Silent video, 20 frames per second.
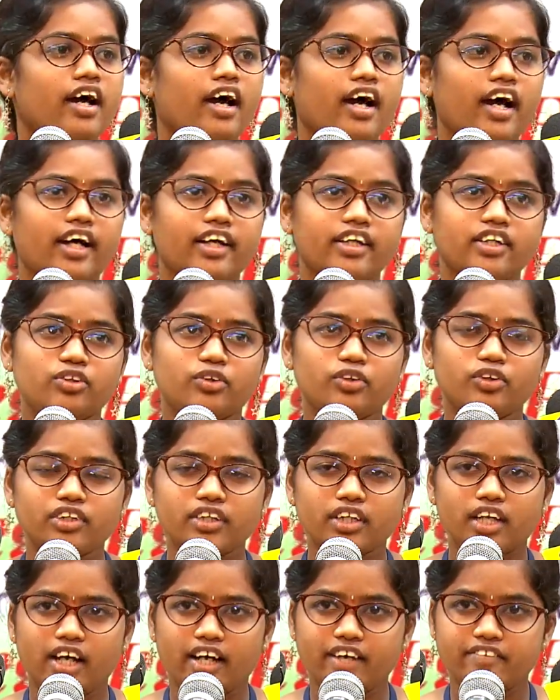I
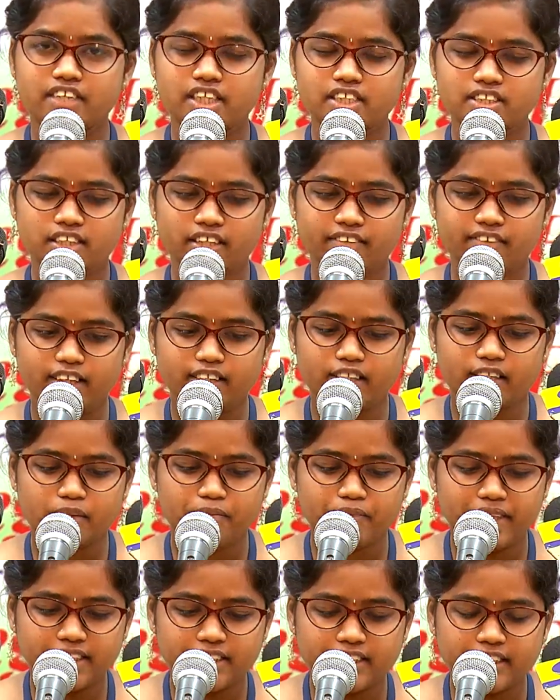was a little
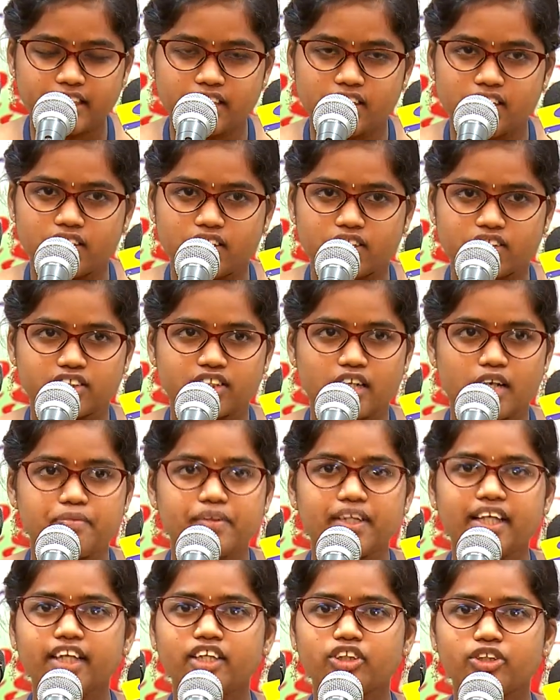bit
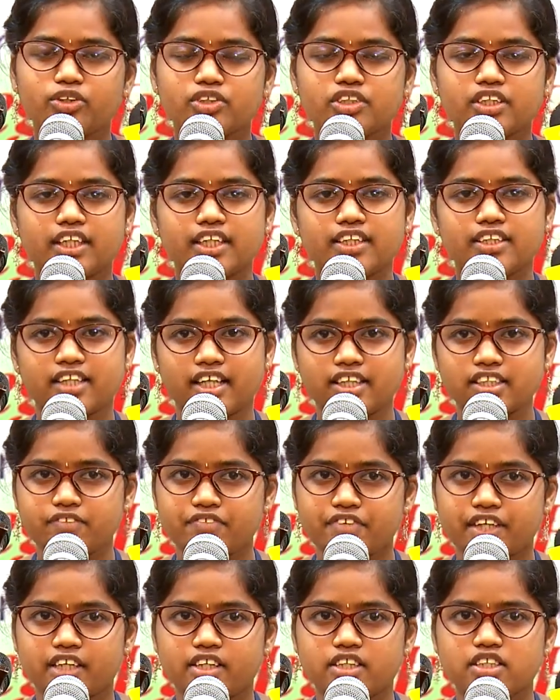troubling to see such
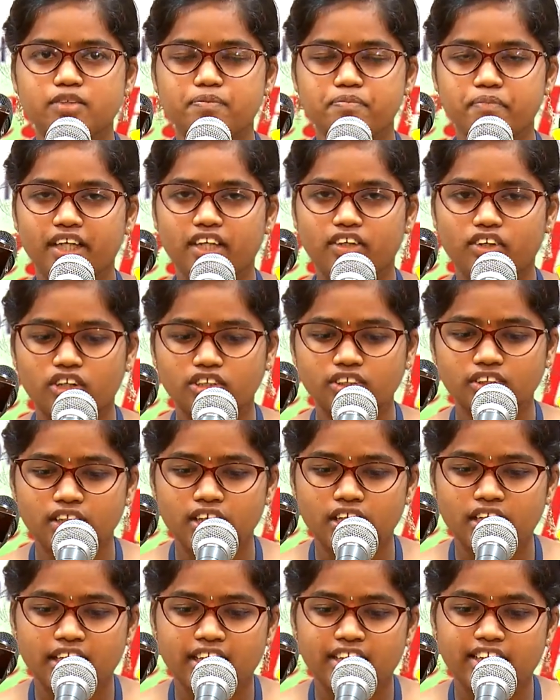figures because
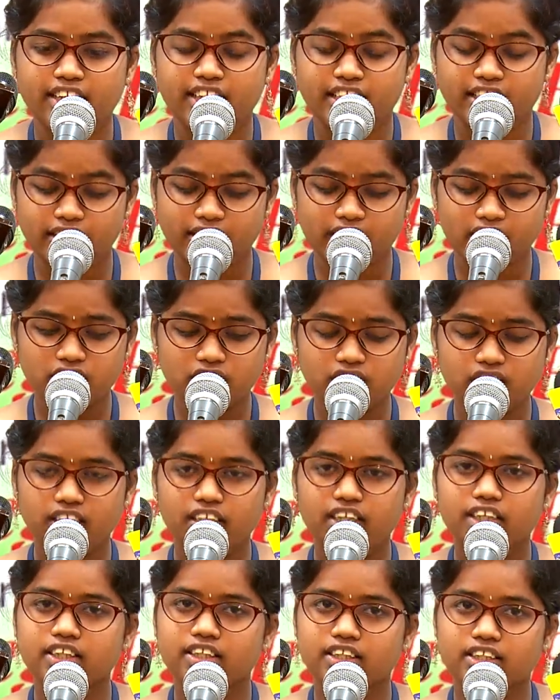here
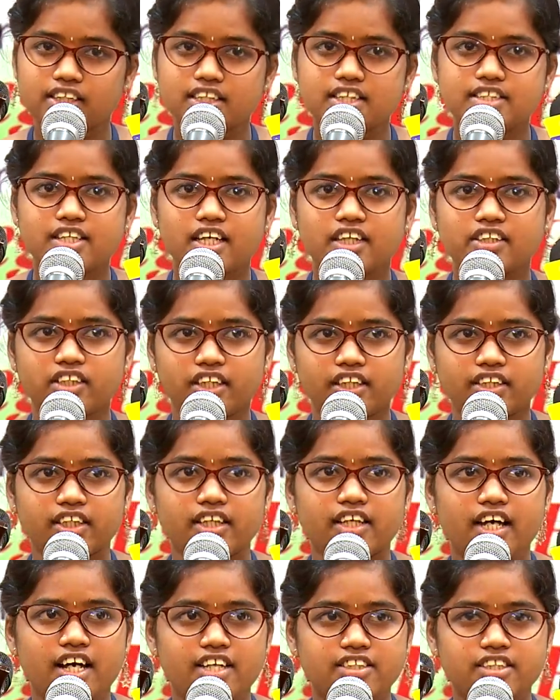the girls are
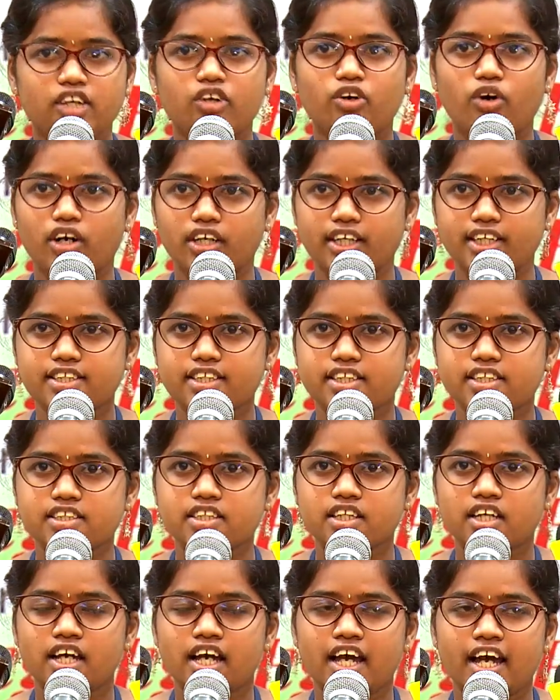treated as the goddesses
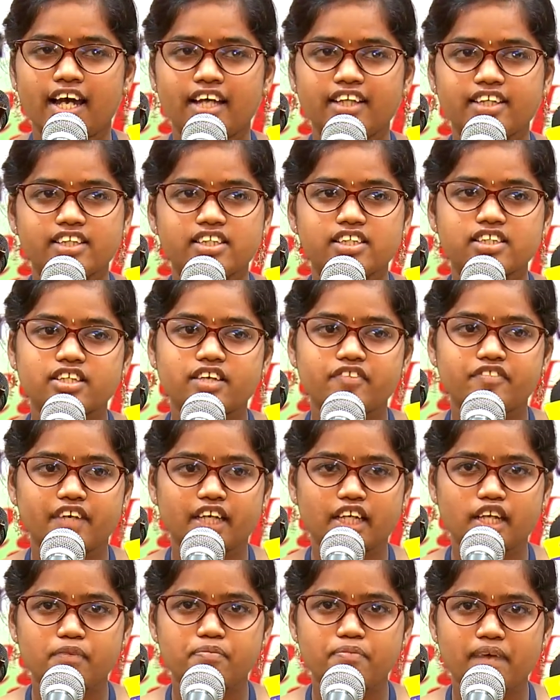and this is a
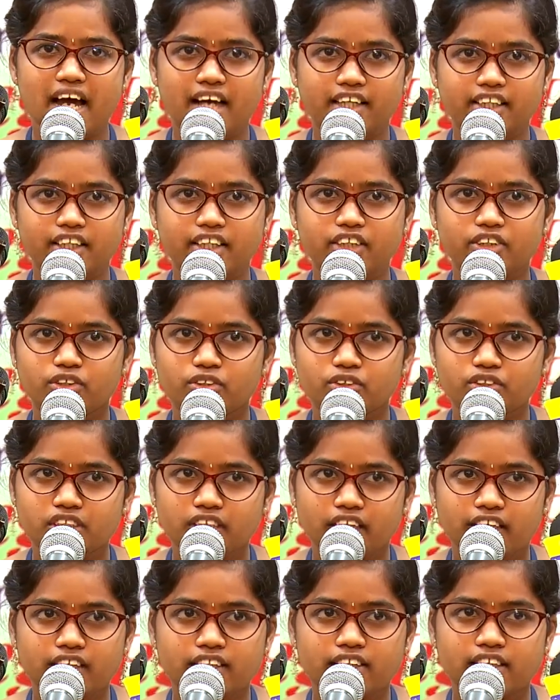very bad thing to
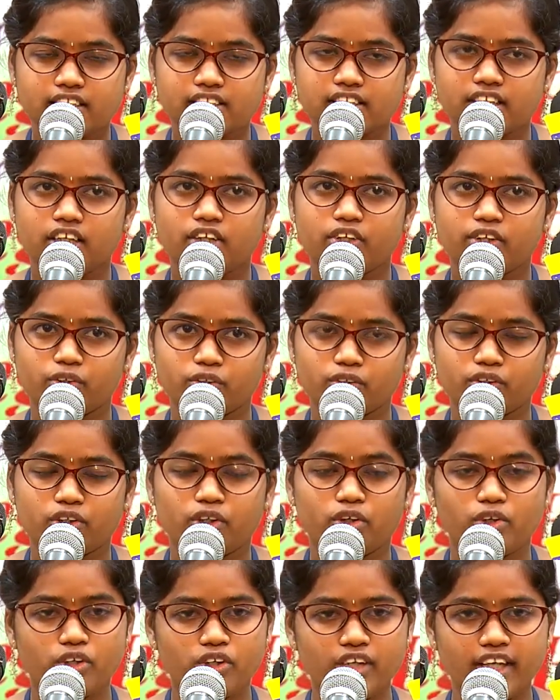see such a
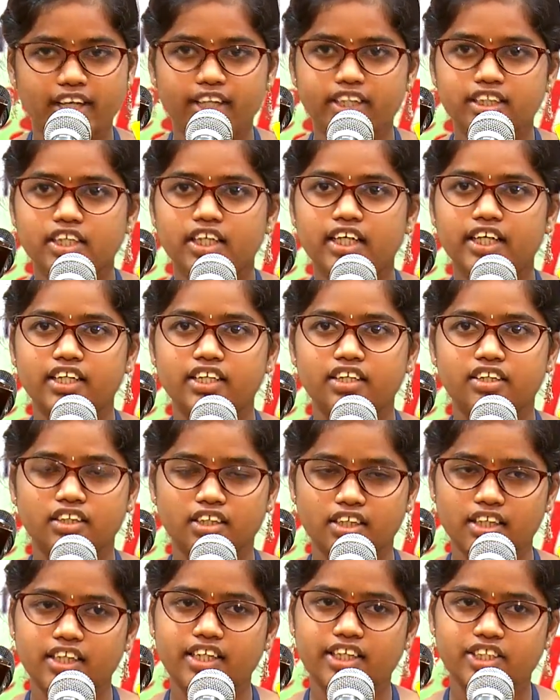low rate in
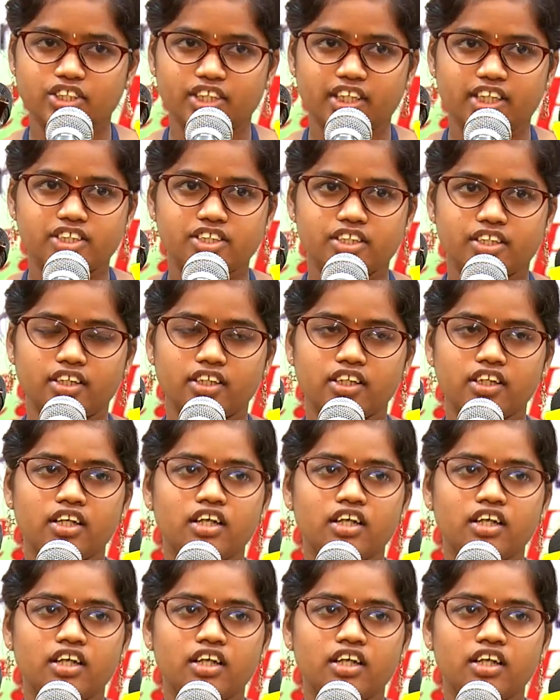girl education.